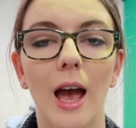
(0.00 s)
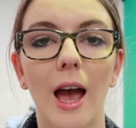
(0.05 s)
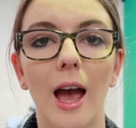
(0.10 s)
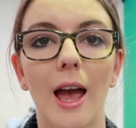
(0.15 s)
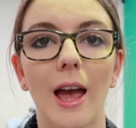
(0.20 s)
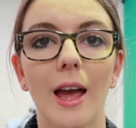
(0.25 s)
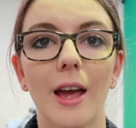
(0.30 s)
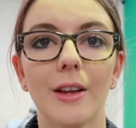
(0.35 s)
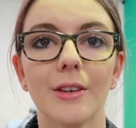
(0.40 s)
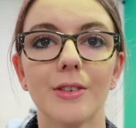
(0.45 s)

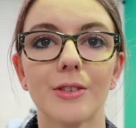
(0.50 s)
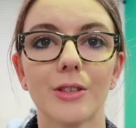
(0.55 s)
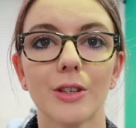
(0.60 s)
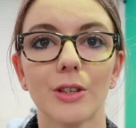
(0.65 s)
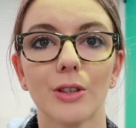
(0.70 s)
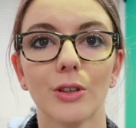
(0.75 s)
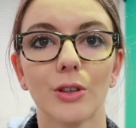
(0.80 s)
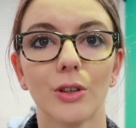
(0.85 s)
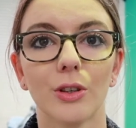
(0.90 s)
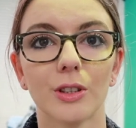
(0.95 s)
and
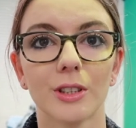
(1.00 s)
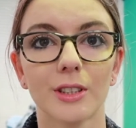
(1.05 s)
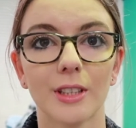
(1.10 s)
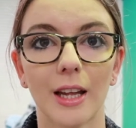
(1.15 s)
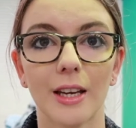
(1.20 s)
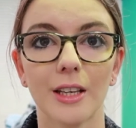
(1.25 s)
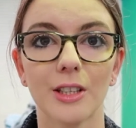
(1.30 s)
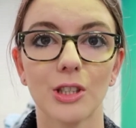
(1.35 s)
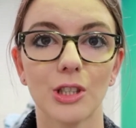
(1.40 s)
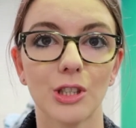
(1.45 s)
you're
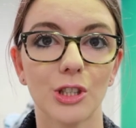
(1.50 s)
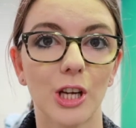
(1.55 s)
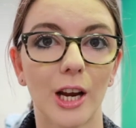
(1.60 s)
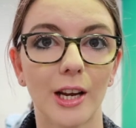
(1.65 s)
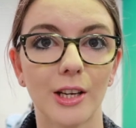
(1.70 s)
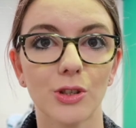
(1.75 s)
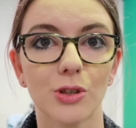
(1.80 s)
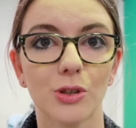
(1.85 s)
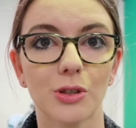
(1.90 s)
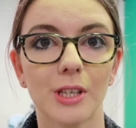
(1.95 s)
starting to
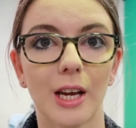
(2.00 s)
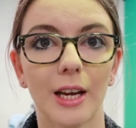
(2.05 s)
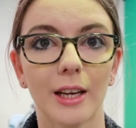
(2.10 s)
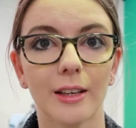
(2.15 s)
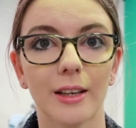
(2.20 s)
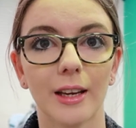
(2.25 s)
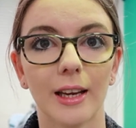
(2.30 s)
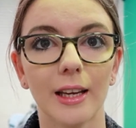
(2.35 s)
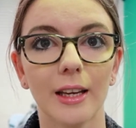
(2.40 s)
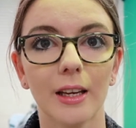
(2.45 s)
change your
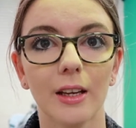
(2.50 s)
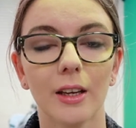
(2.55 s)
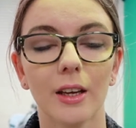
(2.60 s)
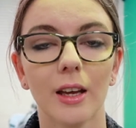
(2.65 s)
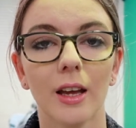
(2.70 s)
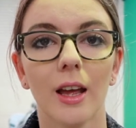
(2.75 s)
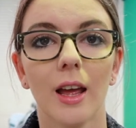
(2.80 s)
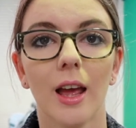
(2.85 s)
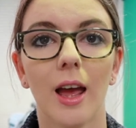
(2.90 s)
technique,